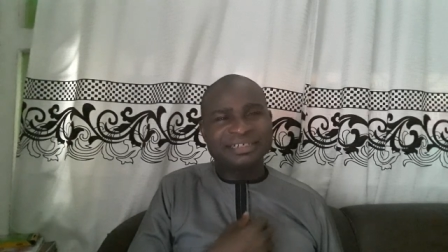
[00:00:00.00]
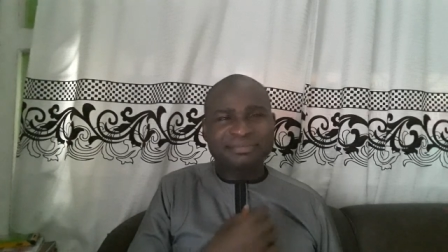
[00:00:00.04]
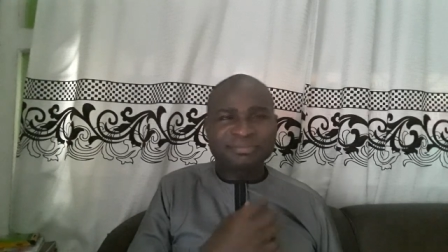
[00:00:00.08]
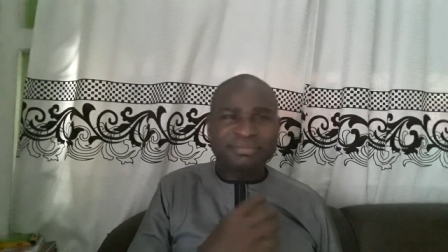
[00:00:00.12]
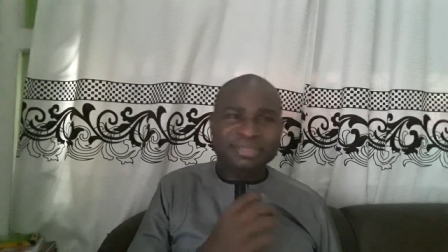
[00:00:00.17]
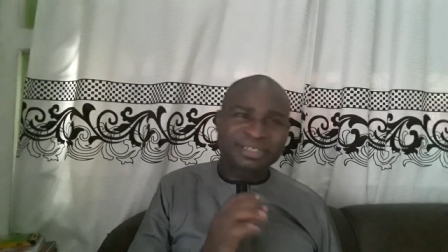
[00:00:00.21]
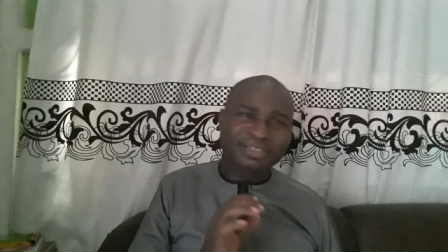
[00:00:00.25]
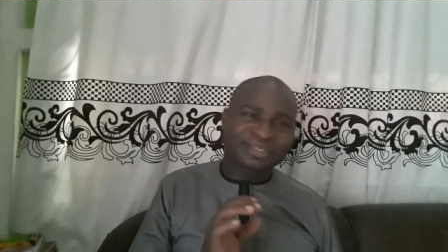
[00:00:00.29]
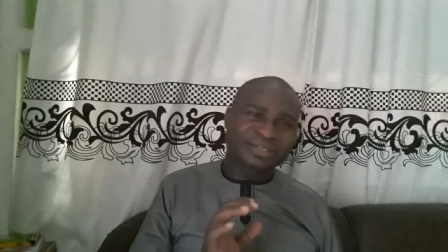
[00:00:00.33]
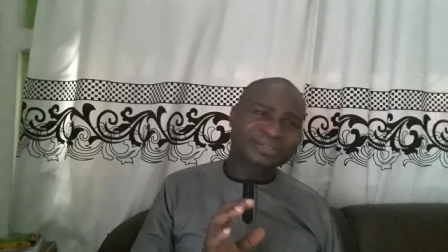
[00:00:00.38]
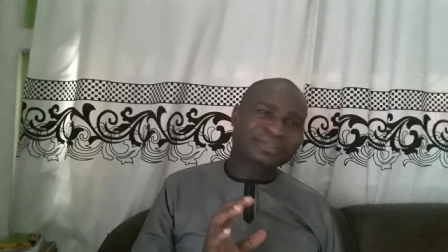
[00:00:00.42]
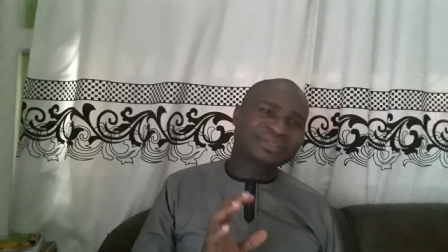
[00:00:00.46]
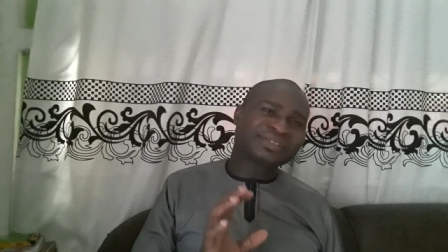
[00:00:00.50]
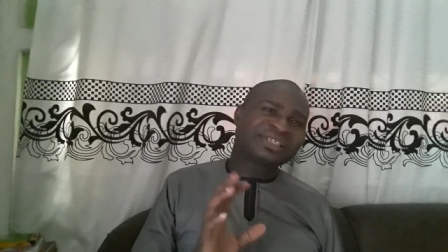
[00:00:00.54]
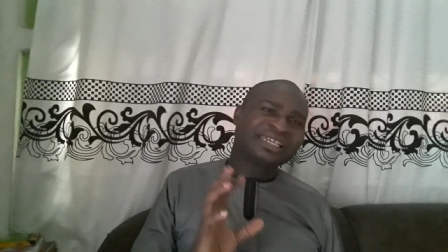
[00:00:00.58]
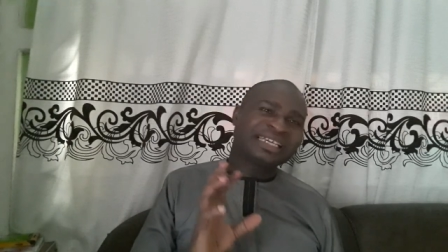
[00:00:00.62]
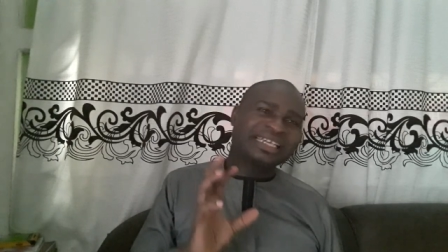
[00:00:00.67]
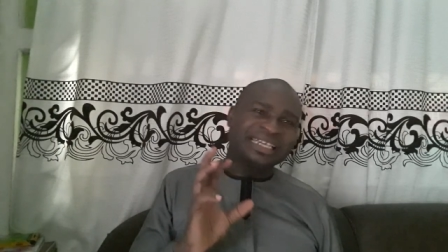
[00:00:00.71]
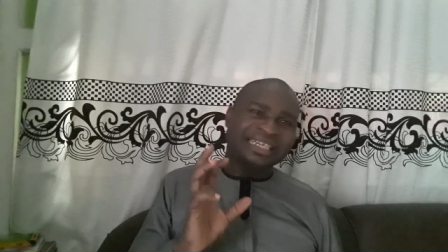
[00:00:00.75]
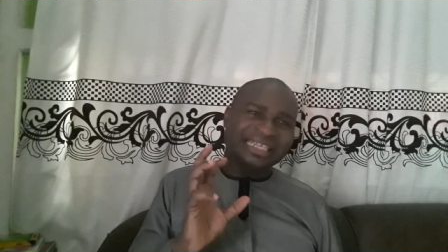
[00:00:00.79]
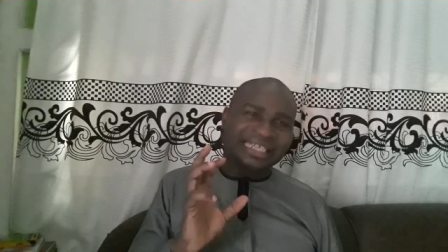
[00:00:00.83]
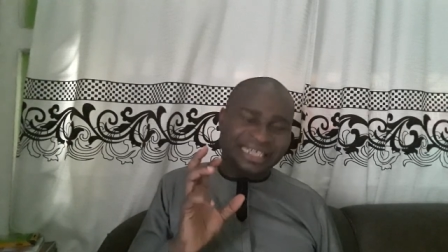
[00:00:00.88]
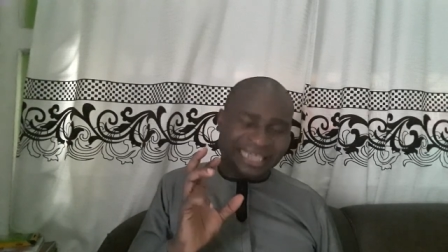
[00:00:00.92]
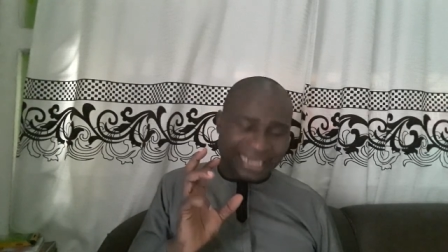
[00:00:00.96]
because
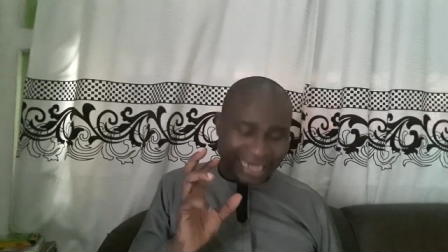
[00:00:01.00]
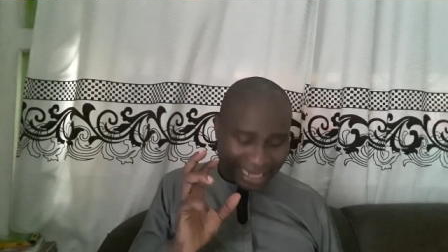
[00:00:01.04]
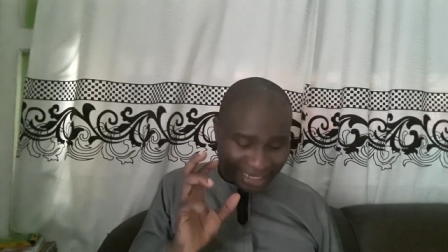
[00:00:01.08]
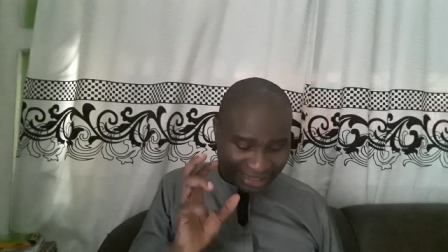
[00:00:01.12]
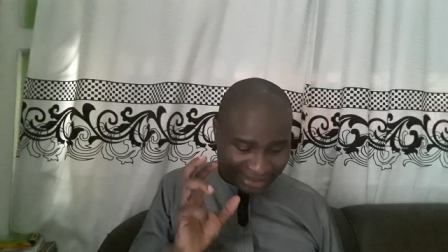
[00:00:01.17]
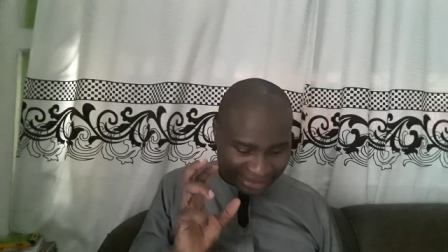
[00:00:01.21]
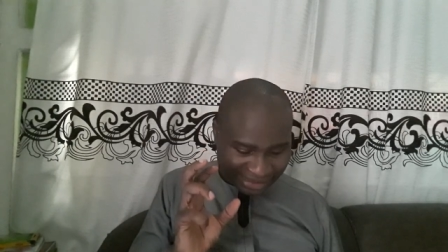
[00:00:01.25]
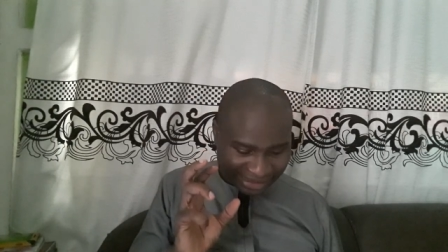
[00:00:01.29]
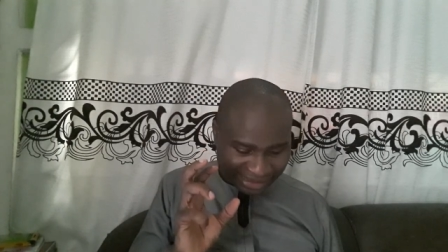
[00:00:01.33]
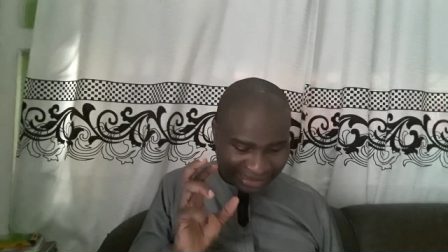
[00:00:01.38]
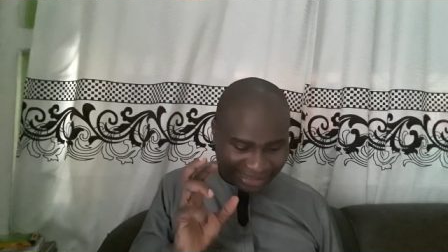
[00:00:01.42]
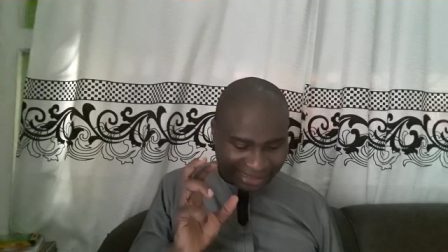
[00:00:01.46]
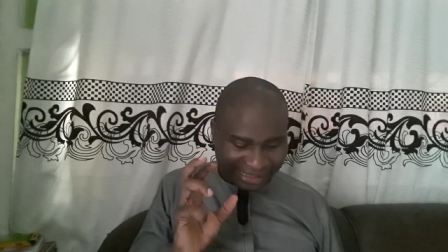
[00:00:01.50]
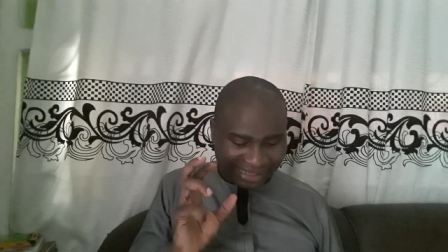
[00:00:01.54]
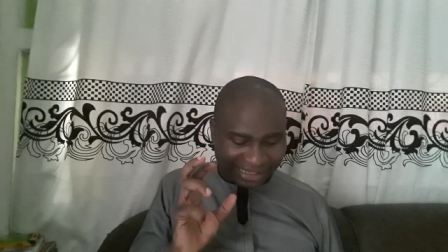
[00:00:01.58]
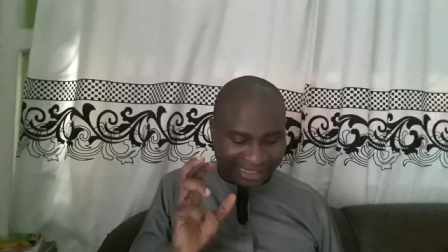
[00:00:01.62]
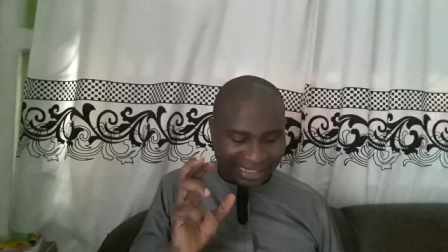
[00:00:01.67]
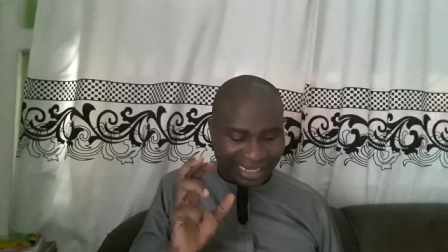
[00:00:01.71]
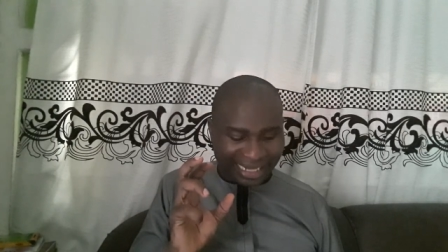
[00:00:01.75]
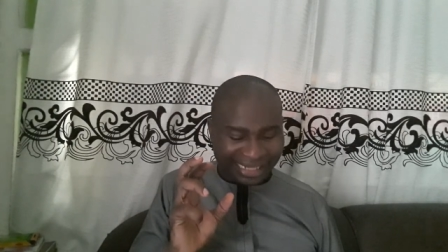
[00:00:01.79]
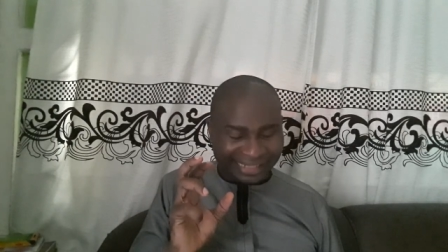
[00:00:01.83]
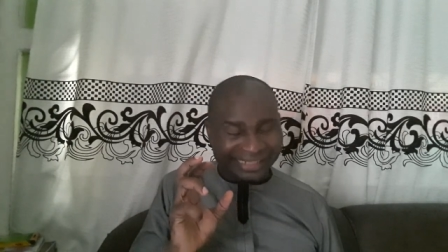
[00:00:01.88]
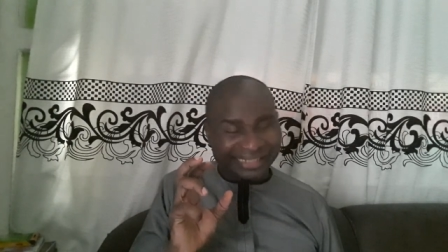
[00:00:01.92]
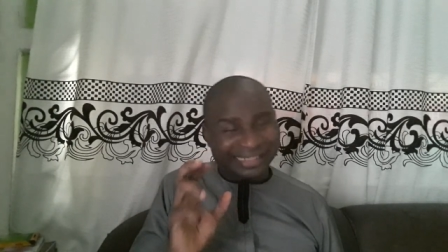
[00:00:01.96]
he has
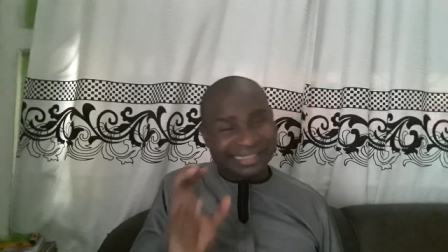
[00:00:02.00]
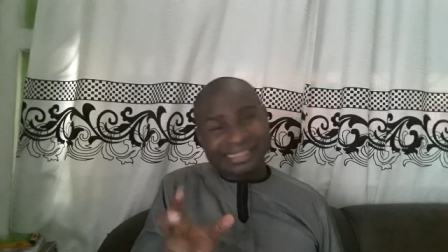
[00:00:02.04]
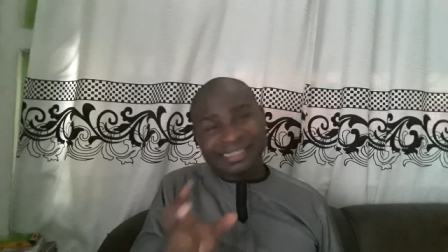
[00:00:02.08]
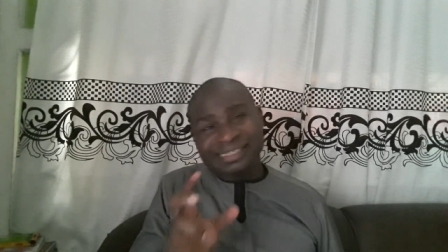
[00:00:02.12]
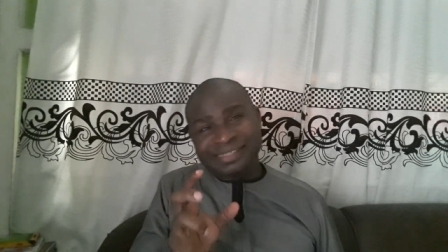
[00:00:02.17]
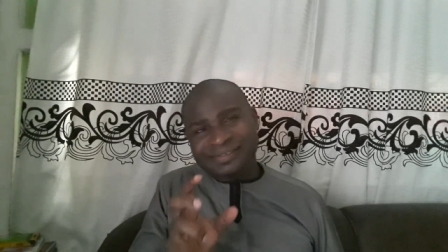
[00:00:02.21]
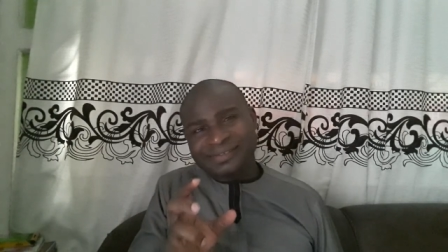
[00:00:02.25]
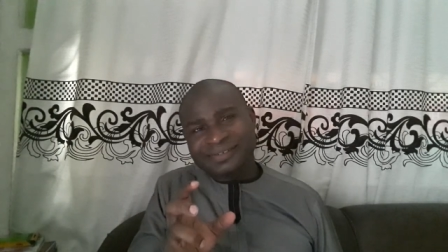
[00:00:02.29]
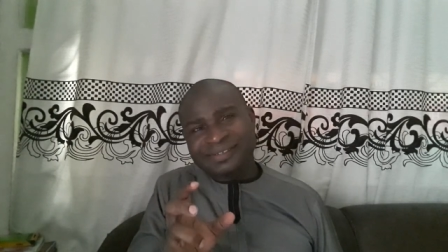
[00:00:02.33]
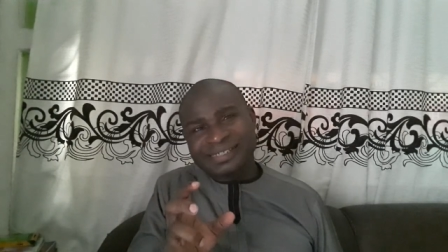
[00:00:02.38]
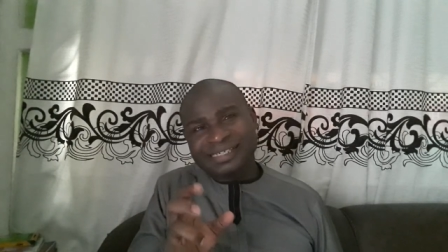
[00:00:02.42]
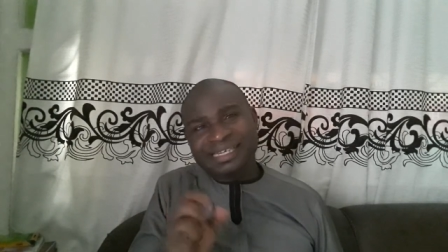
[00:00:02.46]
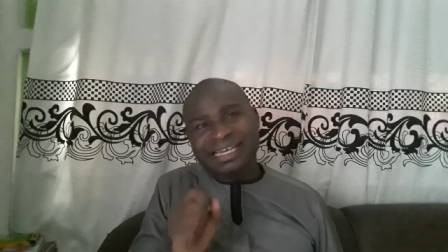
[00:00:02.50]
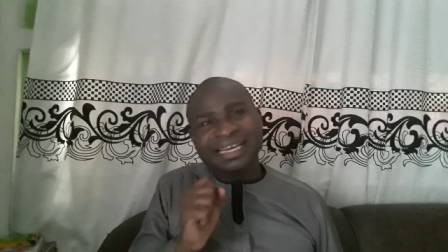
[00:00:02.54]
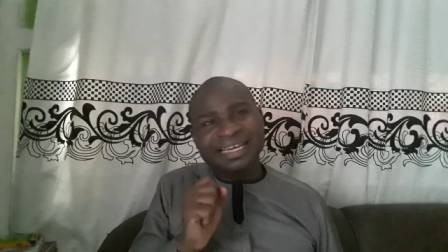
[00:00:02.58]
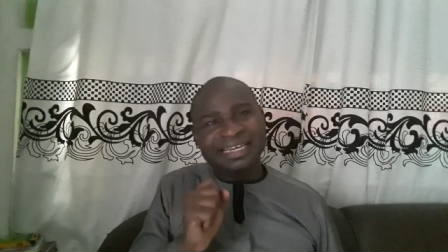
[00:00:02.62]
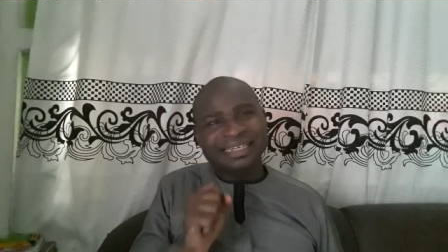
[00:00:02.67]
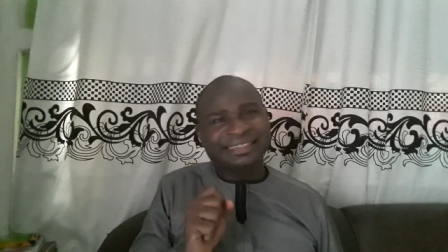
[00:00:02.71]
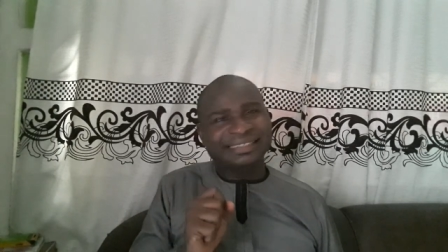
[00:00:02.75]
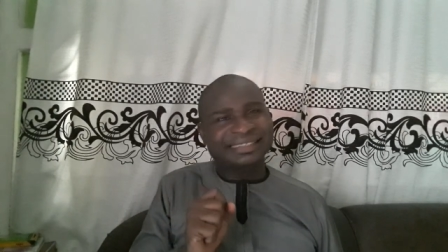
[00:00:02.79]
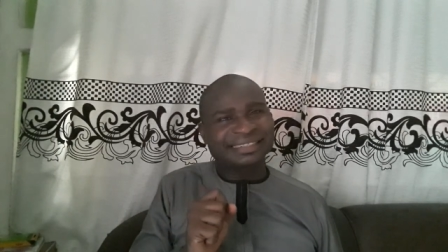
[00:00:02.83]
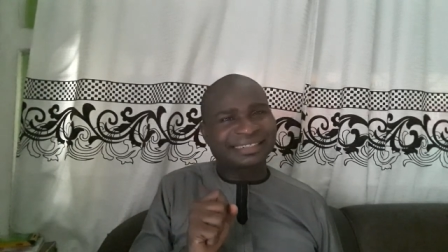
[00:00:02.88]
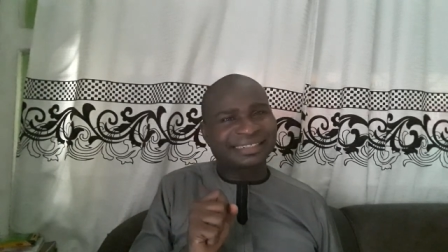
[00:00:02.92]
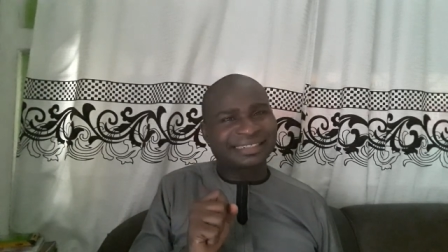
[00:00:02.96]
he has skill set